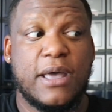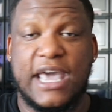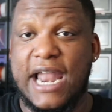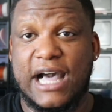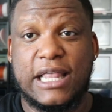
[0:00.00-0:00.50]

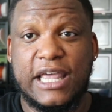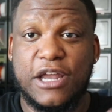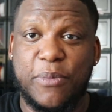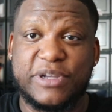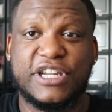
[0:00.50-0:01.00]
And I
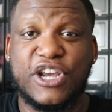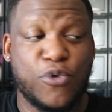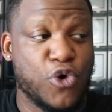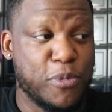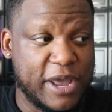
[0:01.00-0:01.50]
cleaned up my sneaker
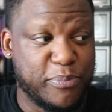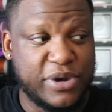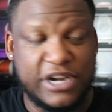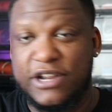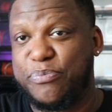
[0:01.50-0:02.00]
room and
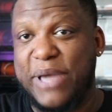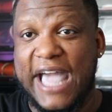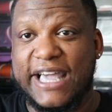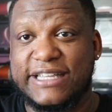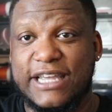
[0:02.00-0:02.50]
put the
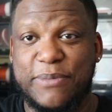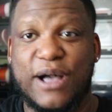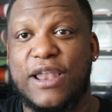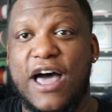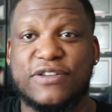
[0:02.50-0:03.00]
package in my
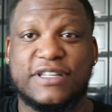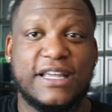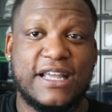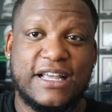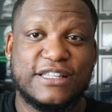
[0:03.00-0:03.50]
closet.